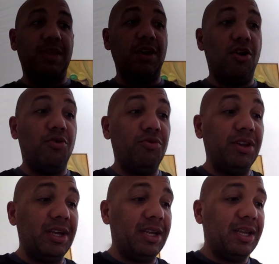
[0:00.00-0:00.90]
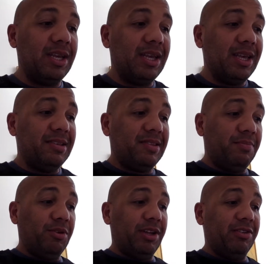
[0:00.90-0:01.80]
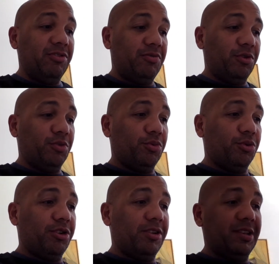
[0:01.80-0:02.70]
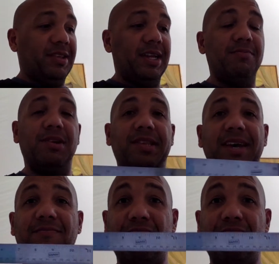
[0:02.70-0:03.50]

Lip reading: The only stipulation for the ruler is that it must have